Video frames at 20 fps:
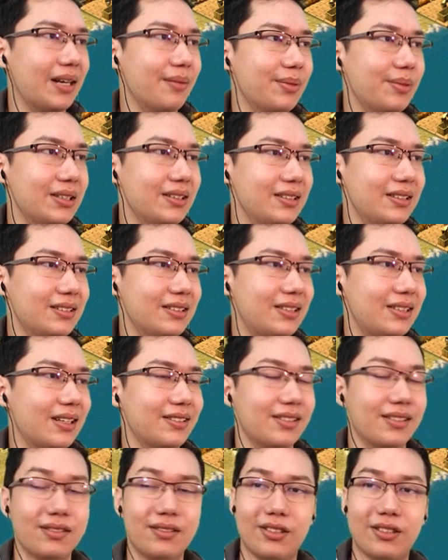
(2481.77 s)
that. But in this, it
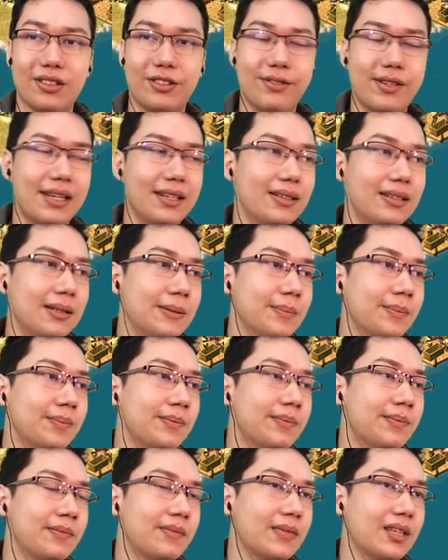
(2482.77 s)
doesn't, so it's fine.
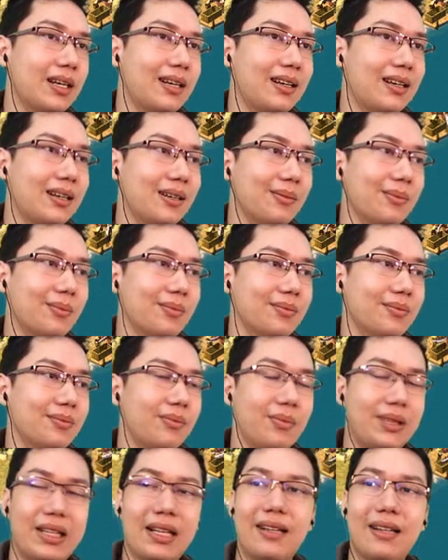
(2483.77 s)
Um,
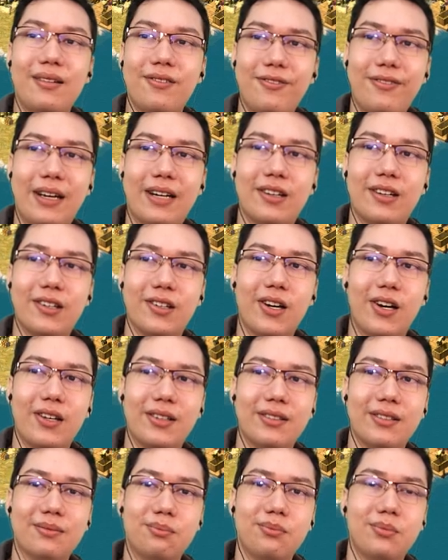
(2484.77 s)
but then Pharaoh
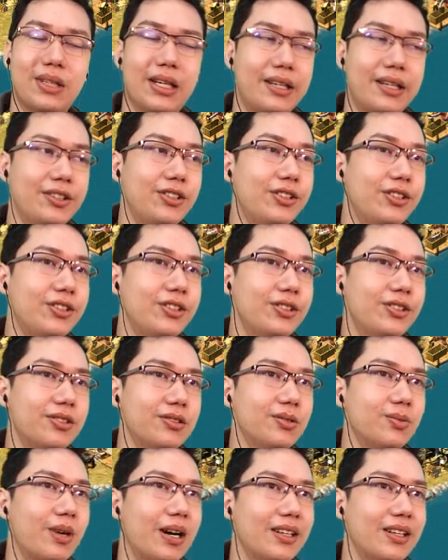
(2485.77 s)
got a
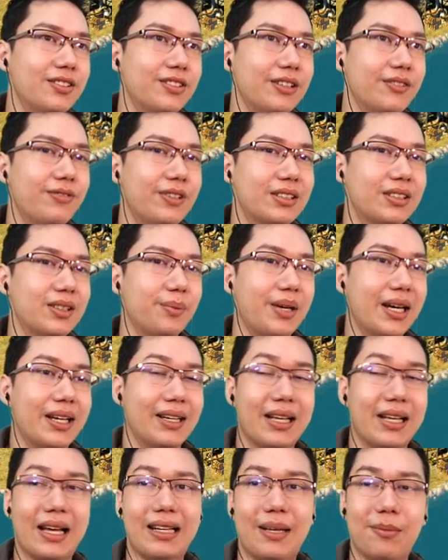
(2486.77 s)
new widescreen fixer by
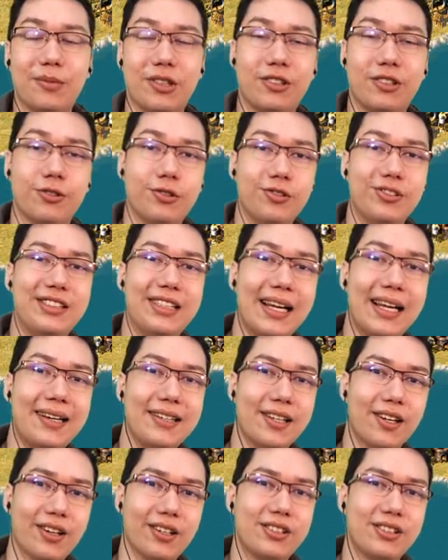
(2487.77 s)
a guy named
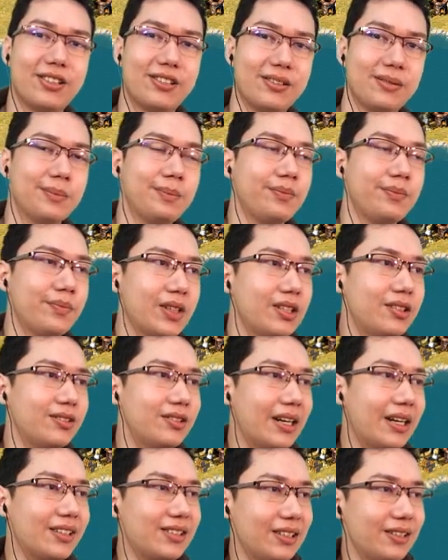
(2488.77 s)
Crudelios,
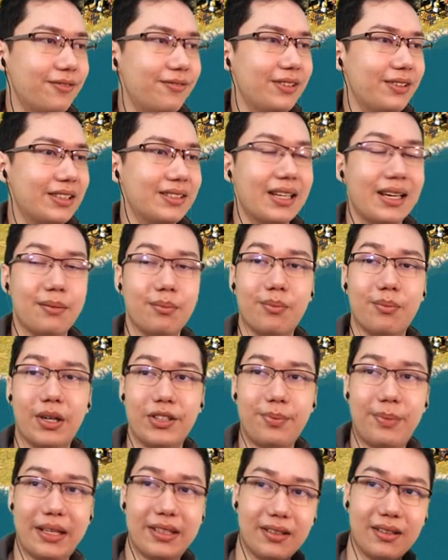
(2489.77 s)
who actually fixed that
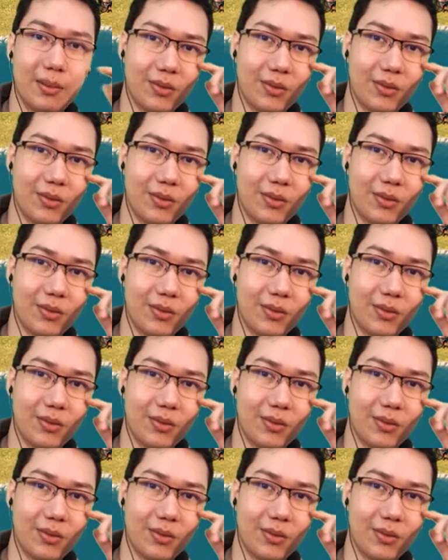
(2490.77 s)
much better.